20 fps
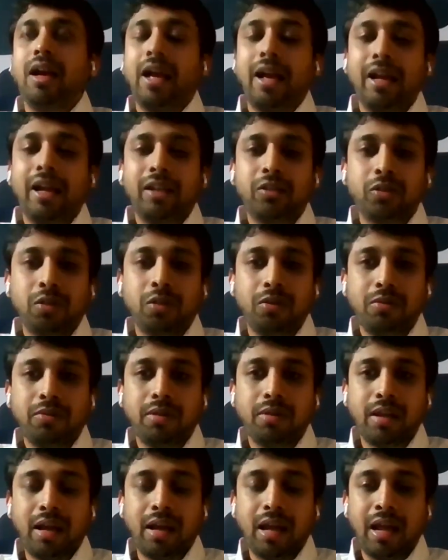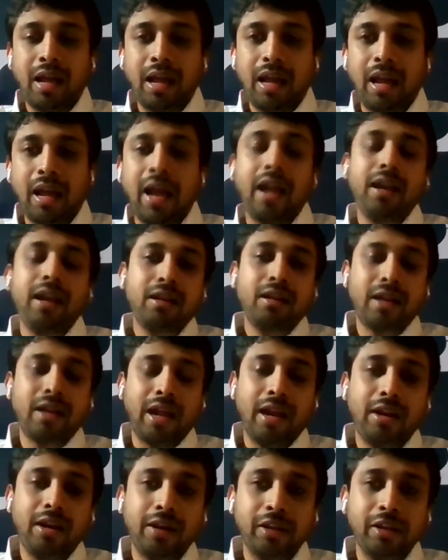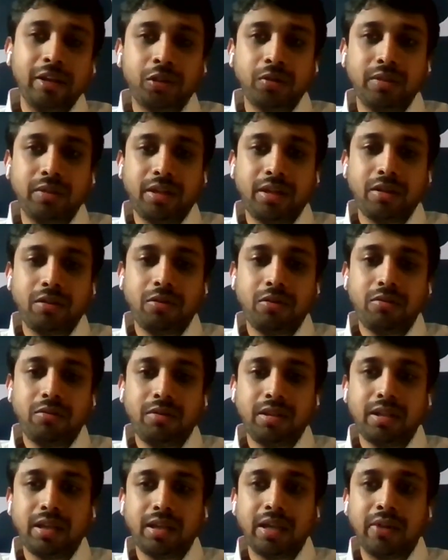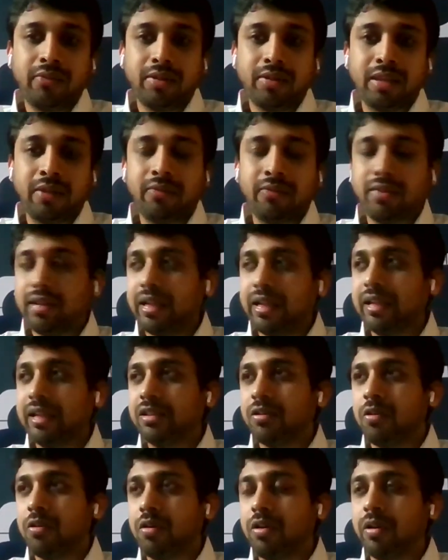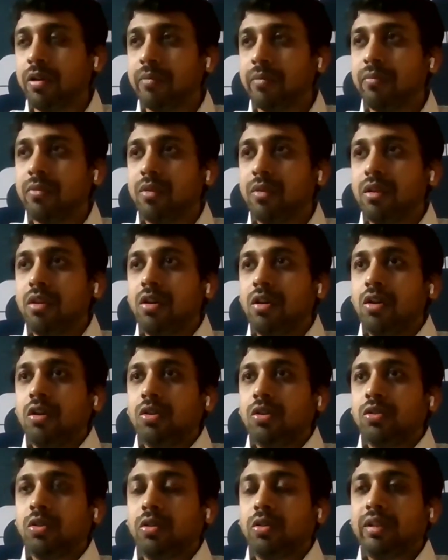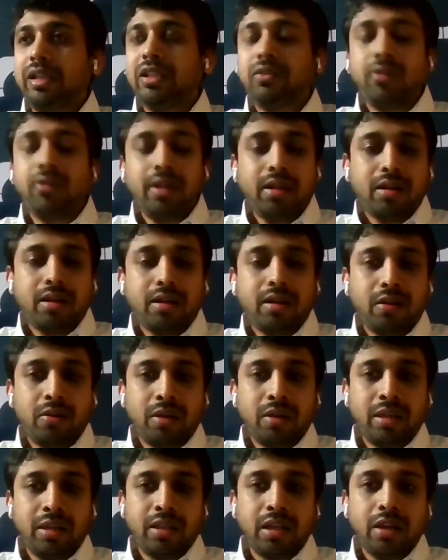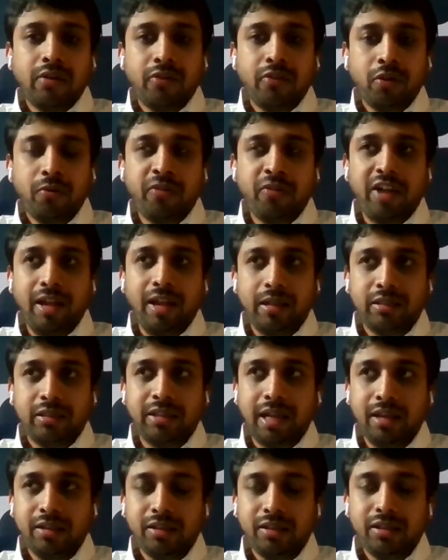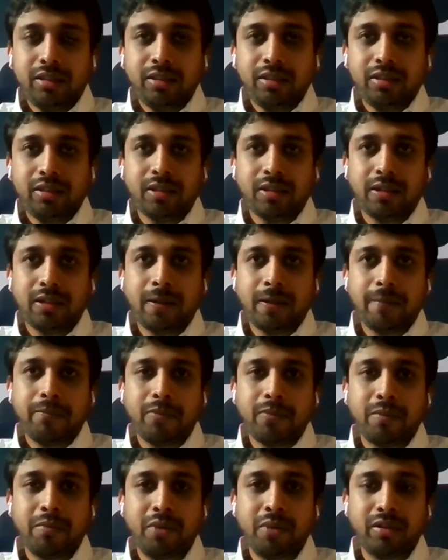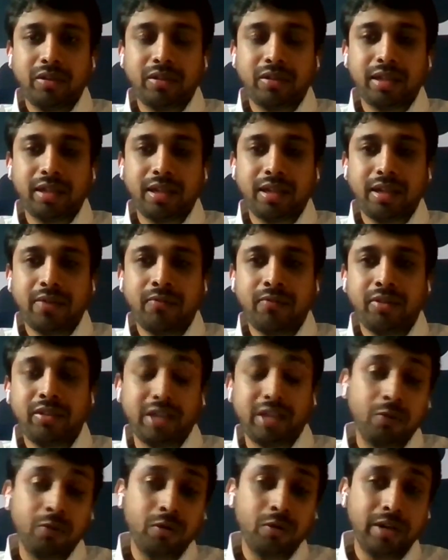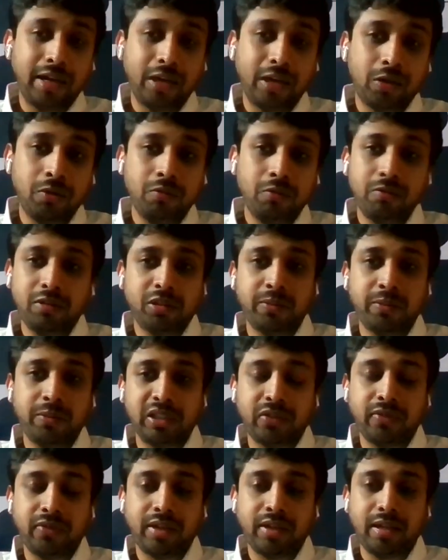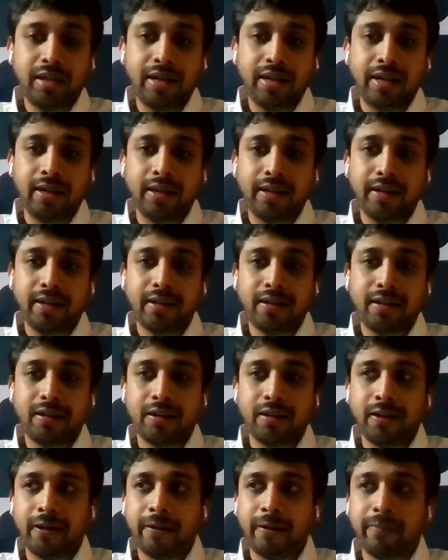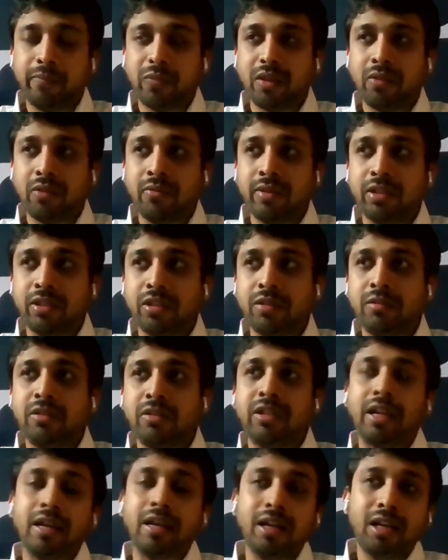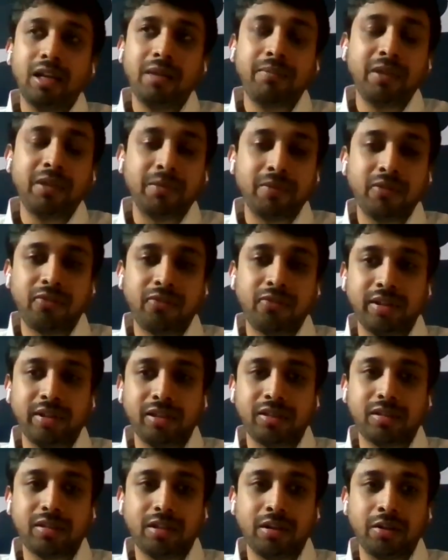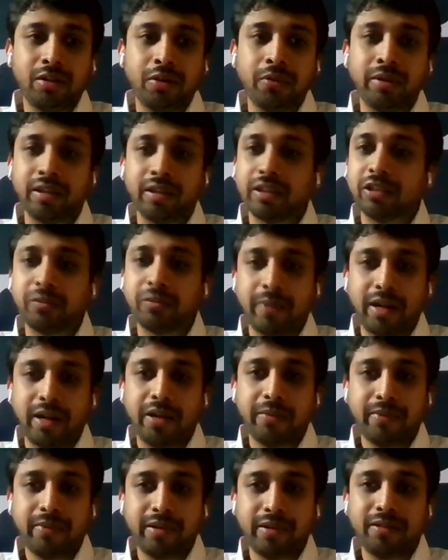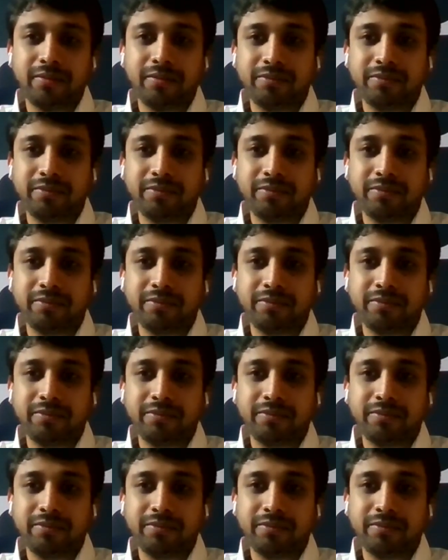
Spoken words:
and so and ensure that I think everything is in order. So these were, I think, a few challenges per se, which I would like to specifically highlight, which generally people faced during this pandemic.